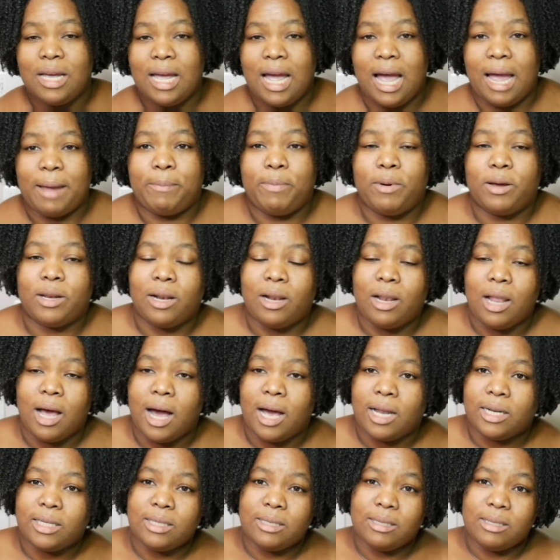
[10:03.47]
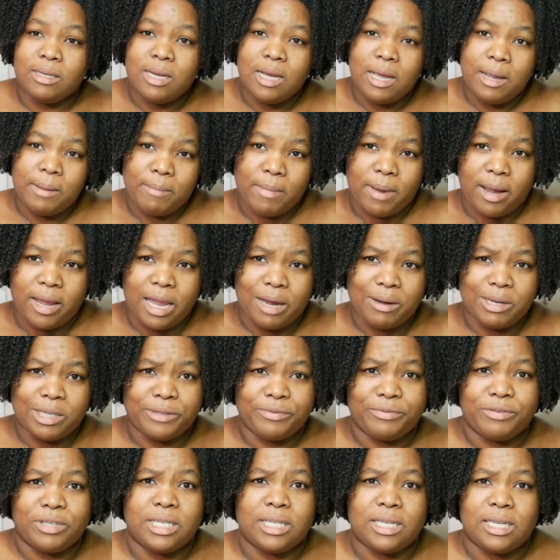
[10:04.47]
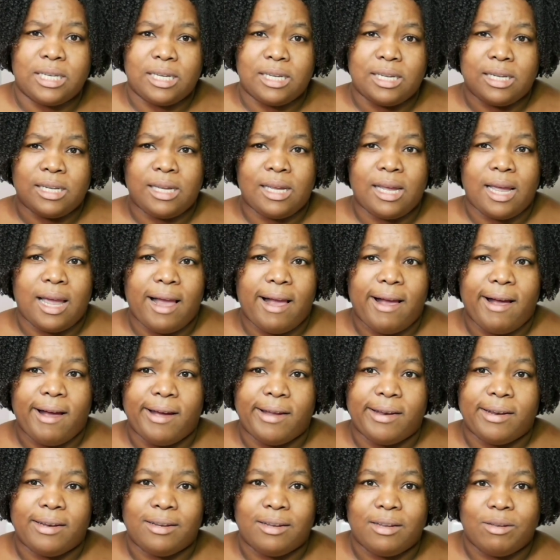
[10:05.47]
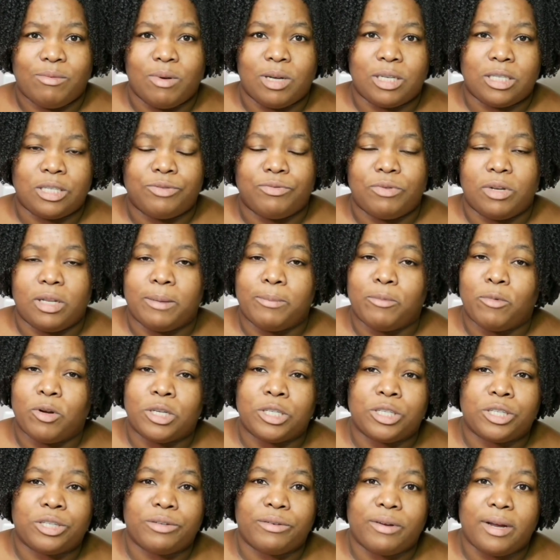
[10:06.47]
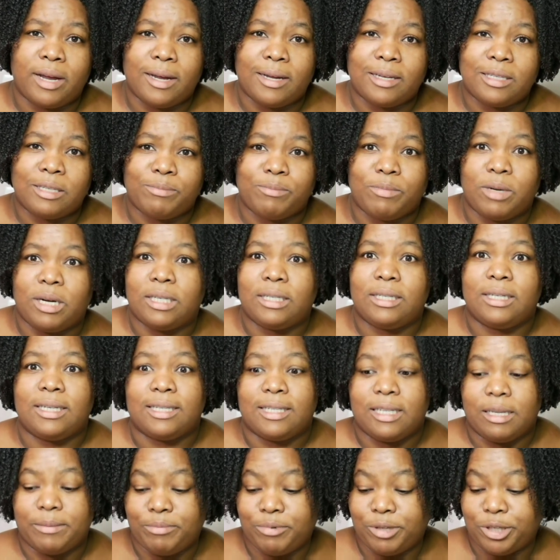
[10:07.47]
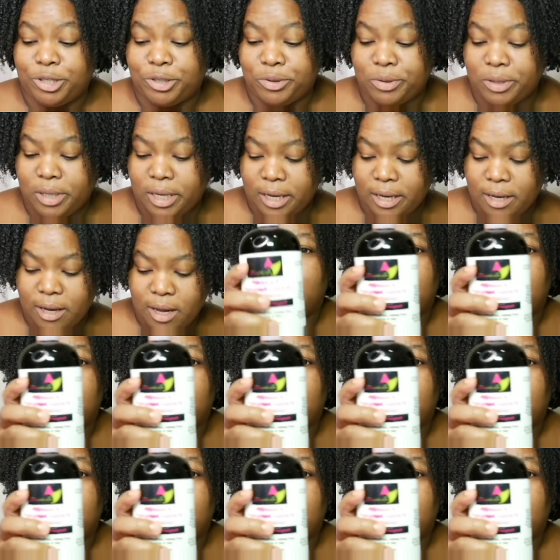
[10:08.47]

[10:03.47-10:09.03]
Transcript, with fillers: I put a lot my hair was frizzy and it wasn't really moisturized, but the slip was okay.